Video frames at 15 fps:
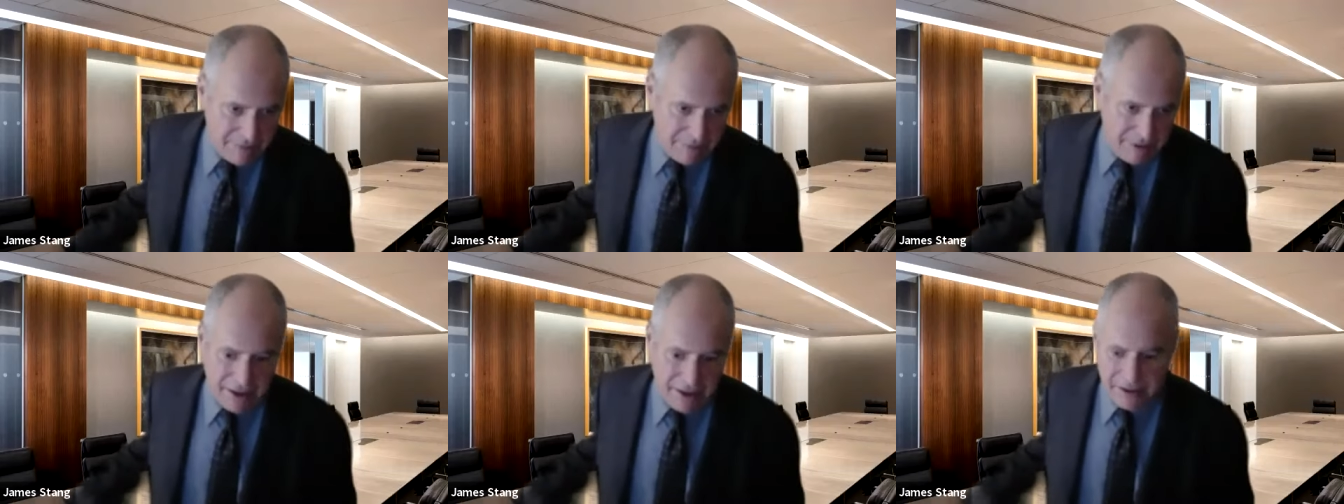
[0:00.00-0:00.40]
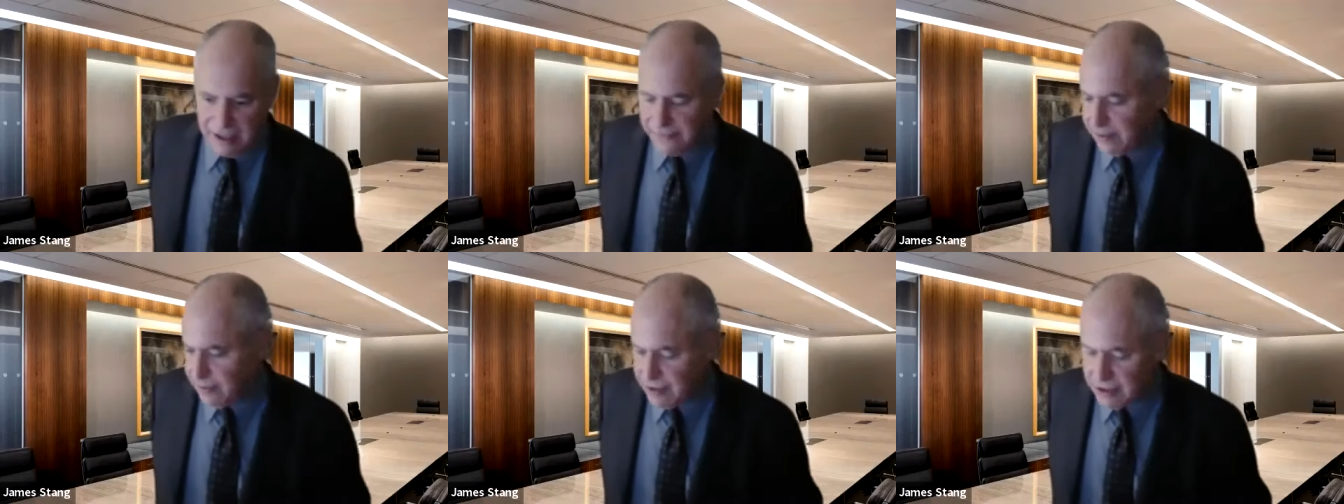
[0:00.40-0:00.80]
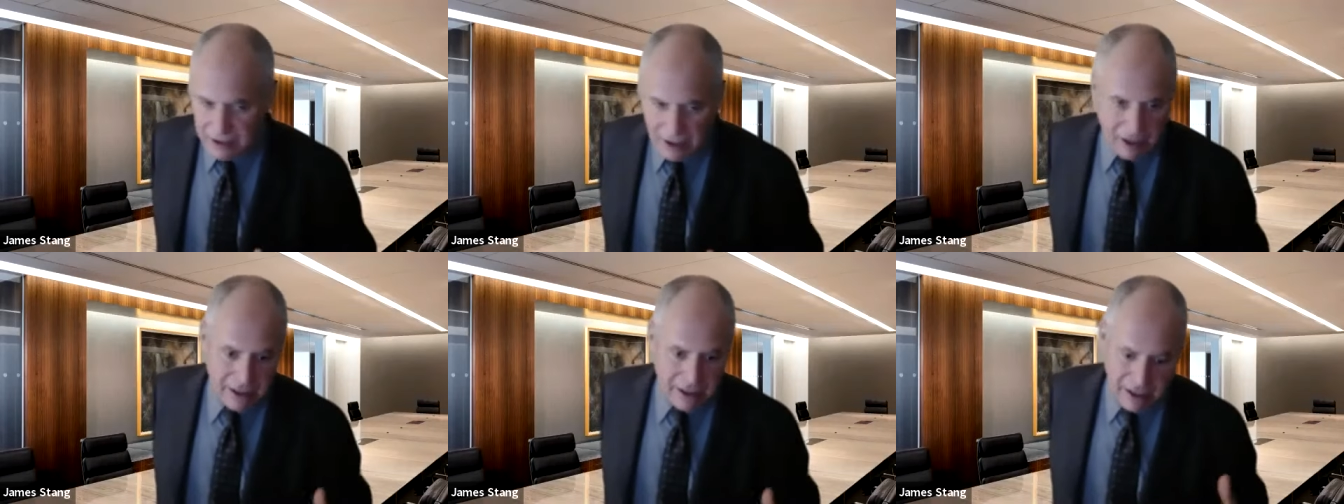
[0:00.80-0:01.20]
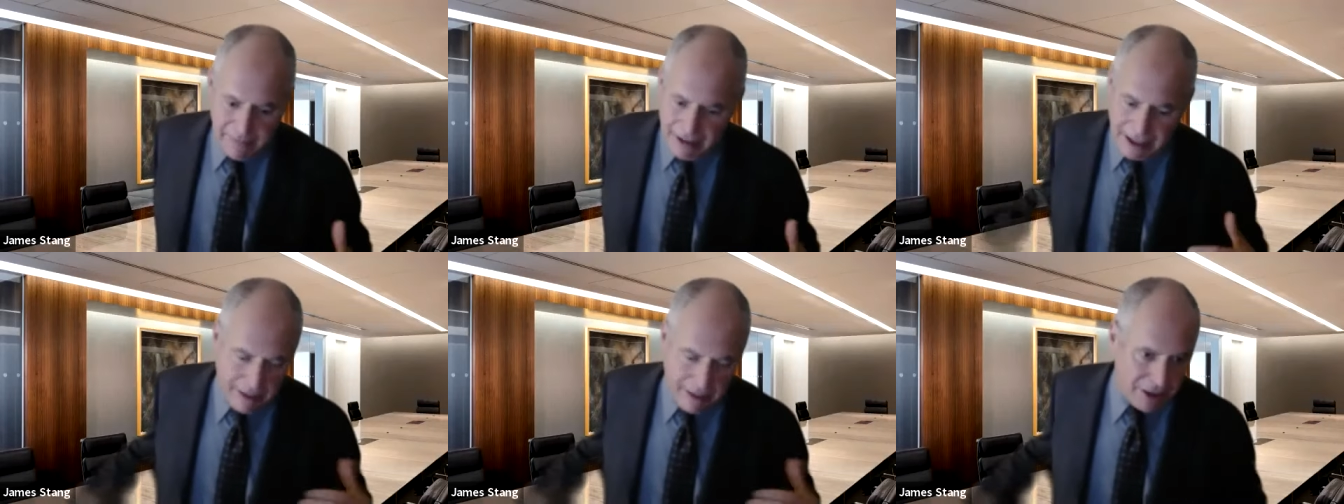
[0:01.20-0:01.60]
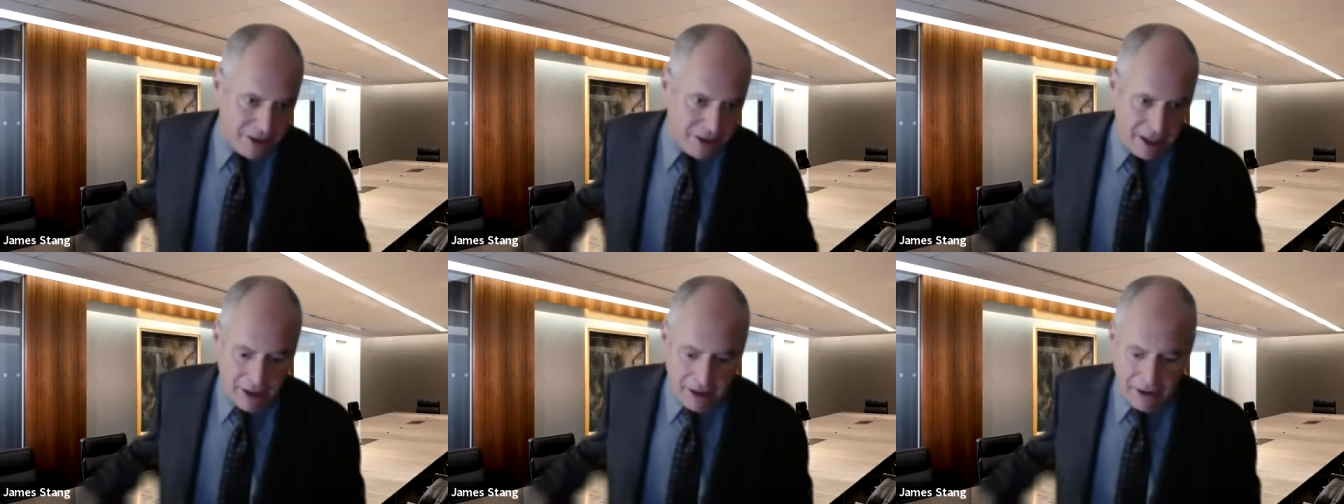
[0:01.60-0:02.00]
because everyone's talking about how
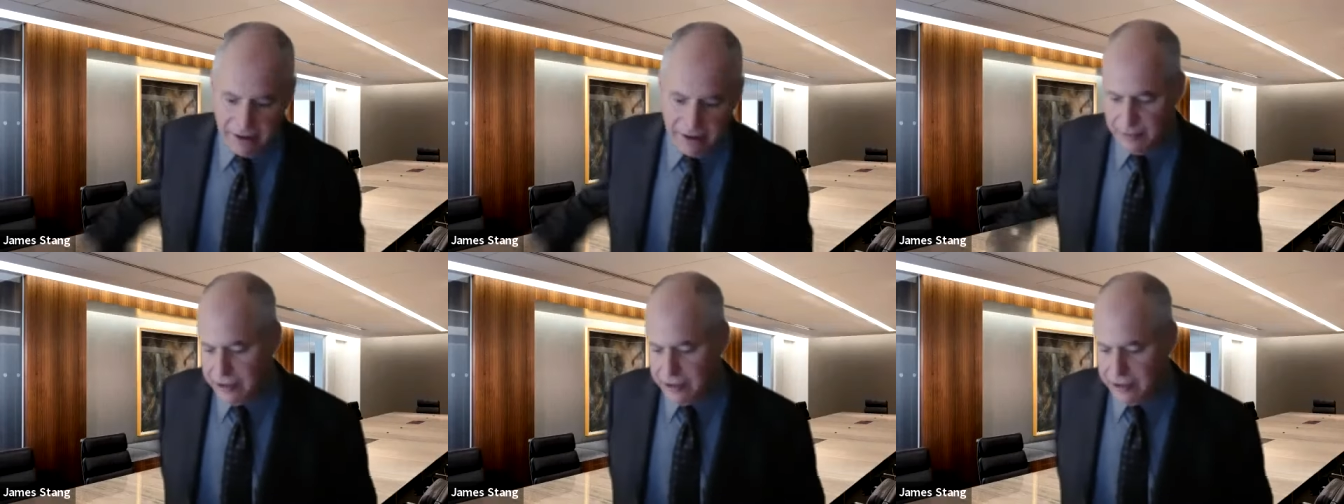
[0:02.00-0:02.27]
much they are.